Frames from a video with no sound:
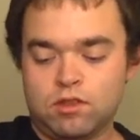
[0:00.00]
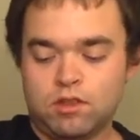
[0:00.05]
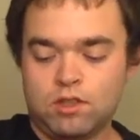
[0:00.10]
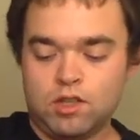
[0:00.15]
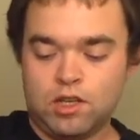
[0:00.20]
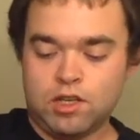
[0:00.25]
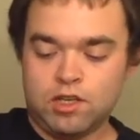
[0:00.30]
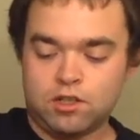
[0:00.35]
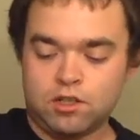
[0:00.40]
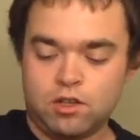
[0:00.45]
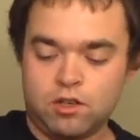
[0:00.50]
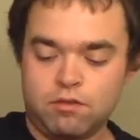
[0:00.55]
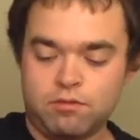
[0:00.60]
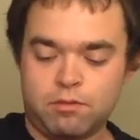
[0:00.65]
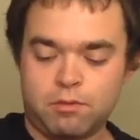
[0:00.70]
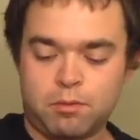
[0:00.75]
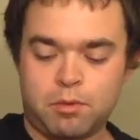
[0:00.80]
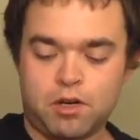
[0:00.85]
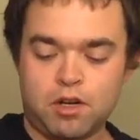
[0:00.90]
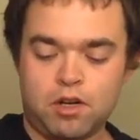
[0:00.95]
That's good for
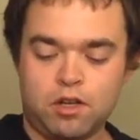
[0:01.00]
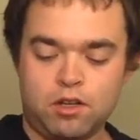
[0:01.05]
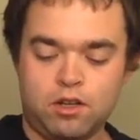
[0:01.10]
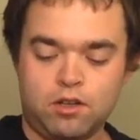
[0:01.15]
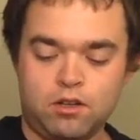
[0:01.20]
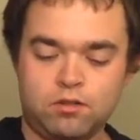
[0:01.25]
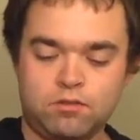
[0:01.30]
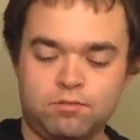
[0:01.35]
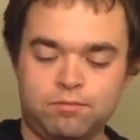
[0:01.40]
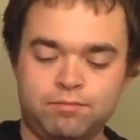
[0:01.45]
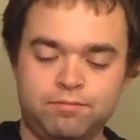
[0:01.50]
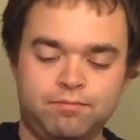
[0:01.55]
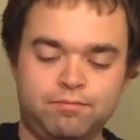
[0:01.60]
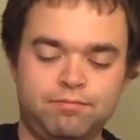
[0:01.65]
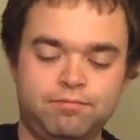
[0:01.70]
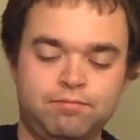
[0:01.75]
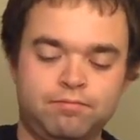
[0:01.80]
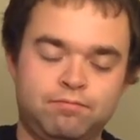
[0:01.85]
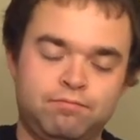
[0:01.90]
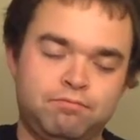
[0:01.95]
probably
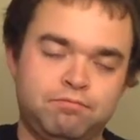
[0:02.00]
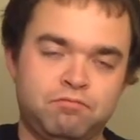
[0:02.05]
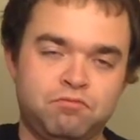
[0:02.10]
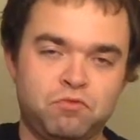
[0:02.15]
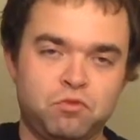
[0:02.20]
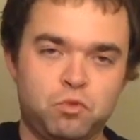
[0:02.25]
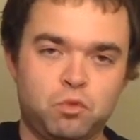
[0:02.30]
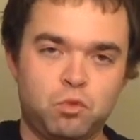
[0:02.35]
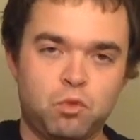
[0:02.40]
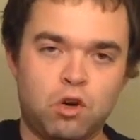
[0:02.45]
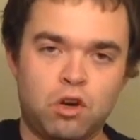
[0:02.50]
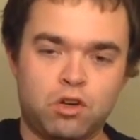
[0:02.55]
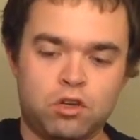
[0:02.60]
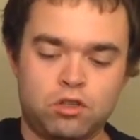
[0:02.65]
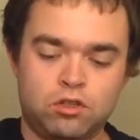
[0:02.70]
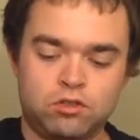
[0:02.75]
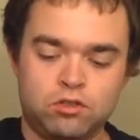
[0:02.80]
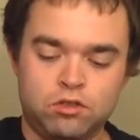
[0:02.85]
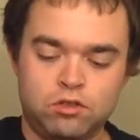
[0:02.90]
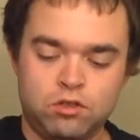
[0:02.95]
one
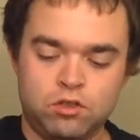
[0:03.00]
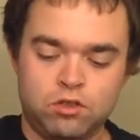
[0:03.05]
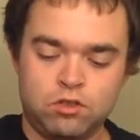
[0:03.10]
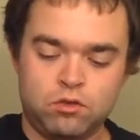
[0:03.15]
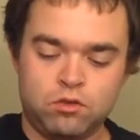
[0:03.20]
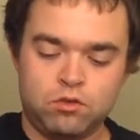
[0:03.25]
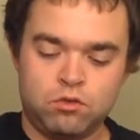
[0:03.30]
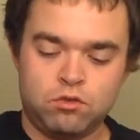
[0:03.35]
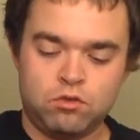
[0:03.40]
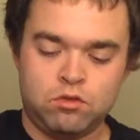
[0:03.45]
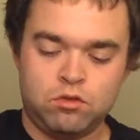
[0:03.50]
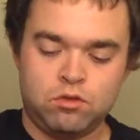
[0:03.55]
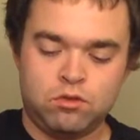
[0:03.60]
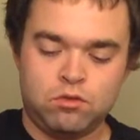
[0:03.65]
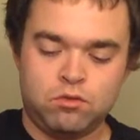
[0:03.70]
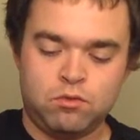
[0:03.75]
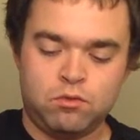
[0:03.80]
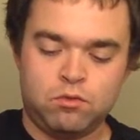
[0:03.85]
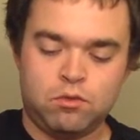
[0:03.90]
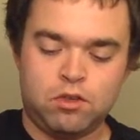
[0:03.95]
and
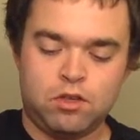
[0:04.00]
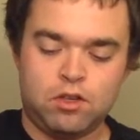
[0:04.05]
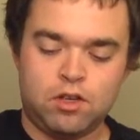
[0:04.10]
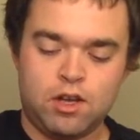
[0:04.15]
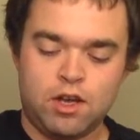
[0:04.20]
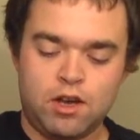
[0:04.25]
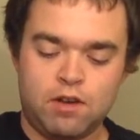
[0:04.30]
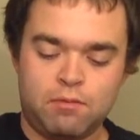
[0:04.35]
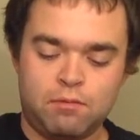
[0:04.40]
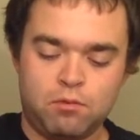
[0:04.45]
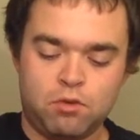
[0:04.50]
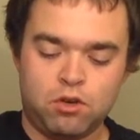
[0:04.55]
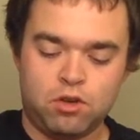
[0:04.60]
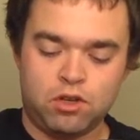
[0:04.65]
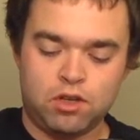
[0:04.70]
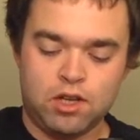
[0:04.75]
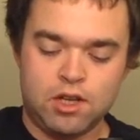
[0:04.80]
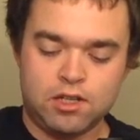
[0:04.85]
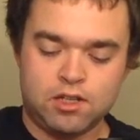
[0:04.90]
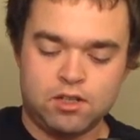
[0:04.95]
a half more
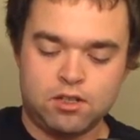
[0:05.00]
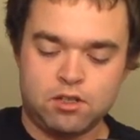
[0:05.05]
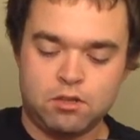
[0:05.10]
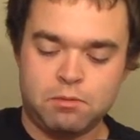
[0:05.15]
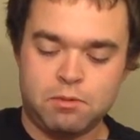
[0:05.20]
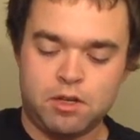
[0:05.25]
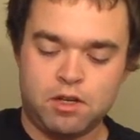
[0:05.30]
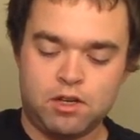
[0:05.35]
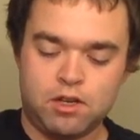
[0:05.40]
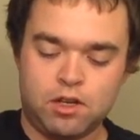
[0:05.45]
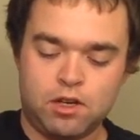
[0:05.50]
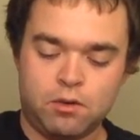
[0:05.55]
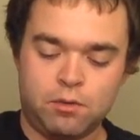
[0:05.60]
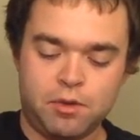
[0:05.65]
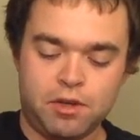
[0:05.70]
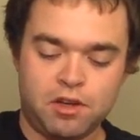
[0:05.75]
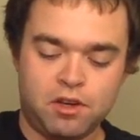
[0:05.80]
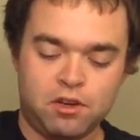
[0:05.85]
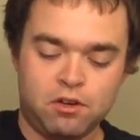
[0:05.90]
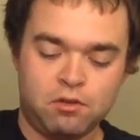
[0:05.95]
glasses, depending on how
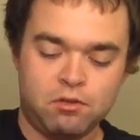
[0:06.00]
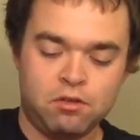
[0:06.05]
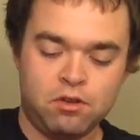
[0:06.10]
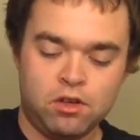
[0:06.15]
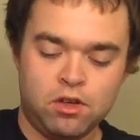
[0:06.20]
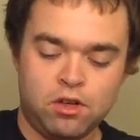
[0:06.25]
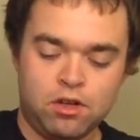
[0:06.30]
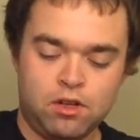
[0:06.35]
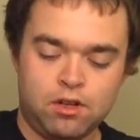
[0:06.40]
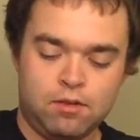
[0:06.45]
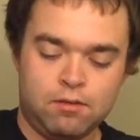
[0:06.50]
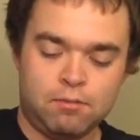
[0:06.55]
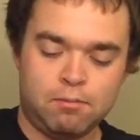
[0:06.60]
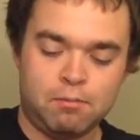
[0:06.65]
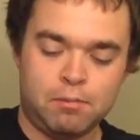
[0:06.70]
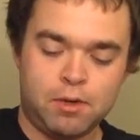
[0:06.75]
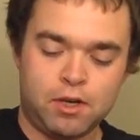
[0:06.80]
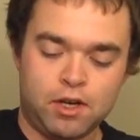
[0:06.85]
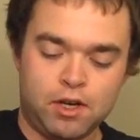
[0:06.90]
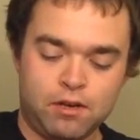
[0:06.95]
we go.
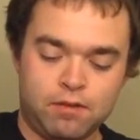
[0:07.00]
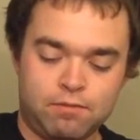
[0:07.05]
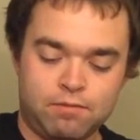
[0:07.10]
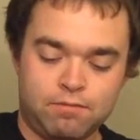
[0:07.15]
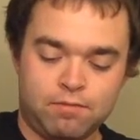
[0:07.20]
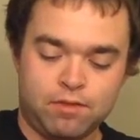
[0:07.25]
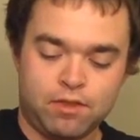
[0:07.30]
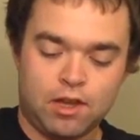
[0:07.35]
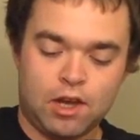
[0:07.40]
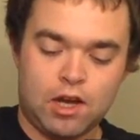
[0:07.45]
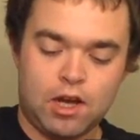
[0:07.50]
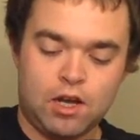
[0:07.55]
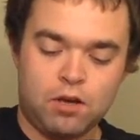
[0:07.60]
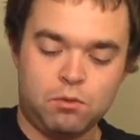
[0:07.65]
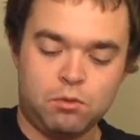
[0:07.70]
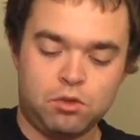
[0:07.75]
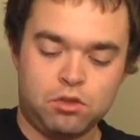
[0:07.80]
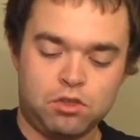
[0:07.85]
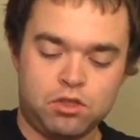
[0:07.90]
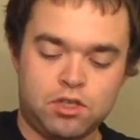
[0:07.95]
But I
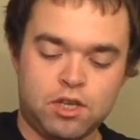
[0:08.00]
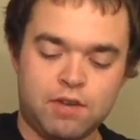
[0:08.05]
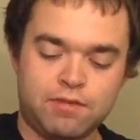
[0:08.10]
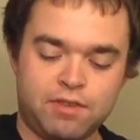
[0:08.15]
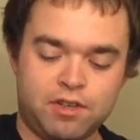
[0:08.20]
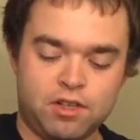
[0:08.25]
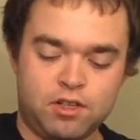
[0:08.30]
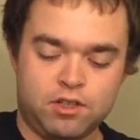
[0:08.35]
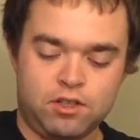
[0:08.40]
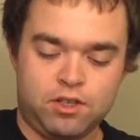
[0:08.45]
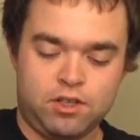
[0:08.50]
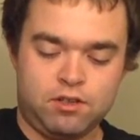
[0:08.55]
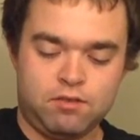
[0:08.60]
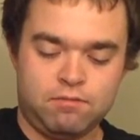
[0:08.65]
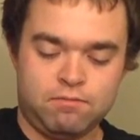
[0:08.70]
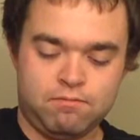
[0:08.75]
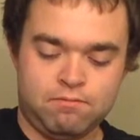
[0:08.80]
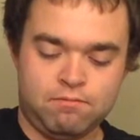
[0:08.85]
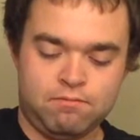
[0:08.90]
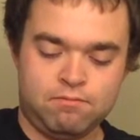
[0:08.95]
will definitely
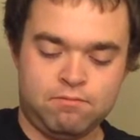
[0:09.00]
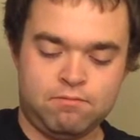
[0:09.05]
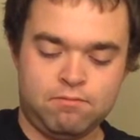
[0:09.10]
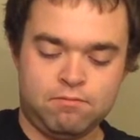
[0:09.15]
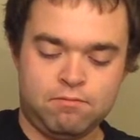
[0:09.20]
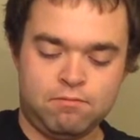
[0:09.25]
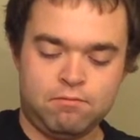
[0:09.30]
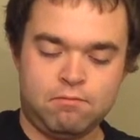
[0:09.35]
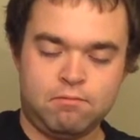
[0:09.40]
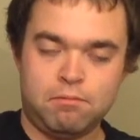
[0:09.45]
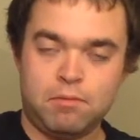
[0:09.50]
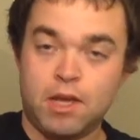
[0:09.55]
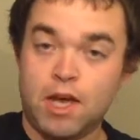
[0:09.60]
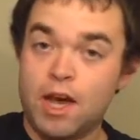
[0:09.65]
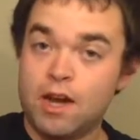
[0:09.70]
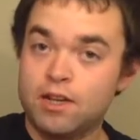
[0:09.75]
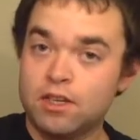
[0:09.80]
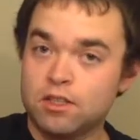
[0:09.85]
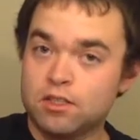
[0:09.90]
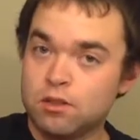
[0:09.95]
be
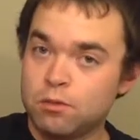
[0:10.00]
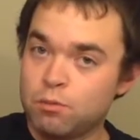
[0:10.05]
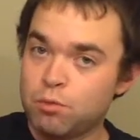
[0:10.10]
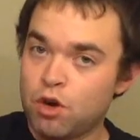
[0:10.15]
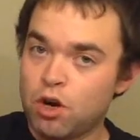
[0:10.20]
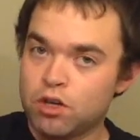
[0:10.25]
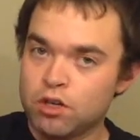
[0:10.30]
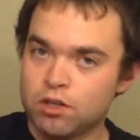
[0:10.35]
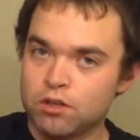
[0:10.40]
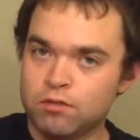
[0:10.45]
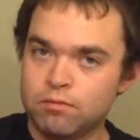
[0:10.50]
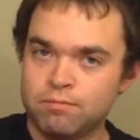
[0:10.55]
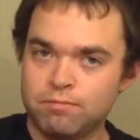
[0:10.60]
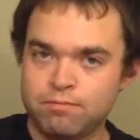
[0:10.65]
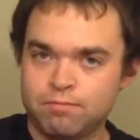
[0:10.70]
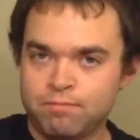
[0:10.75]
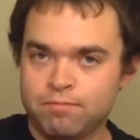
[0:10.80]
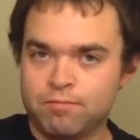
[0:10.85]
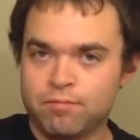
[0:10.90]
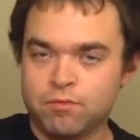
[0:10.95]
adding some water.
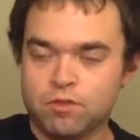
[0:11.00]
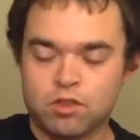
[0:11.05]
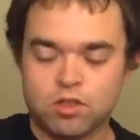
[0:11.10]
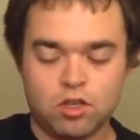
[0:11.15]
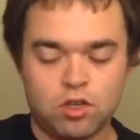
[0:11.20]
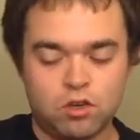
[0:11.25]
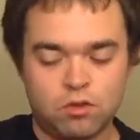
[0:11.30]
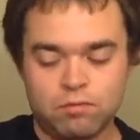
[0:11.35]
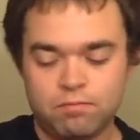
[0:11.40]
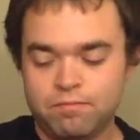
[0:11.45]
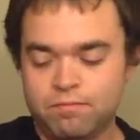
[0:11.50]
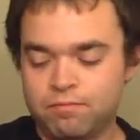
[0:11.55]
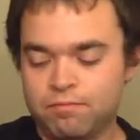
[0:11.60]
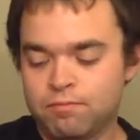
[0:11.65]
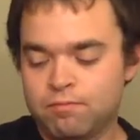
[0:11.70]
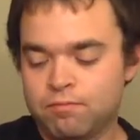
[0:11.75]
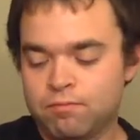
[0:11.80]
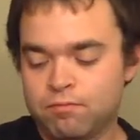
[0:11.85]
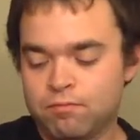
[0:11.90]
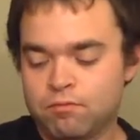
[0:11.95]
So
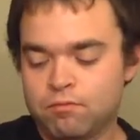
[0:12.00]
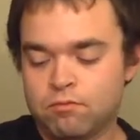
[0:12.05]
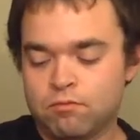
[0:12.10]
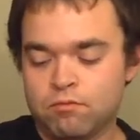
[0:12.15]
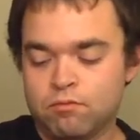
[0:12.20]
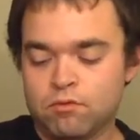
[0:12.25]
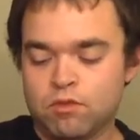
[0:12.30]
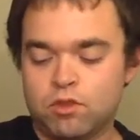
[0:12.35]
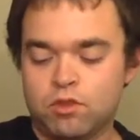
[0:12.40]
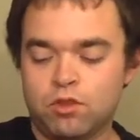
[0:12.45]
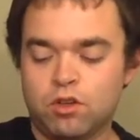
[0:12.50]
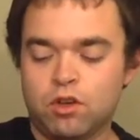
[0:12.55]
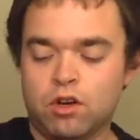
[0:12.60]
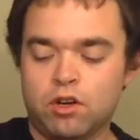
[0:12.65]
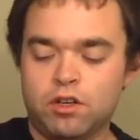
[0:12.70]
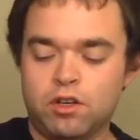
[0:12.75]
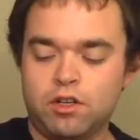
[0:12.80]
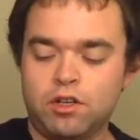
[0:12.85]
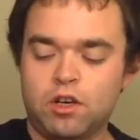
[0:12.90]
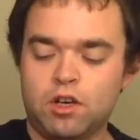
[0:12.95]
you
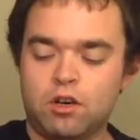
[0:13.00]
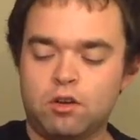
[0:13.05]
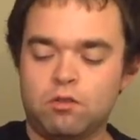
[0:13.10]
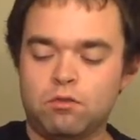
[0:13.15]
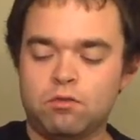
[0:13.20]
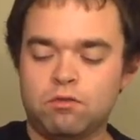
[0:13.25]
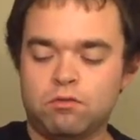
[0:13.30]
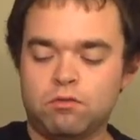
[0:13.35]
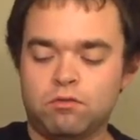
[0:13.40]
already know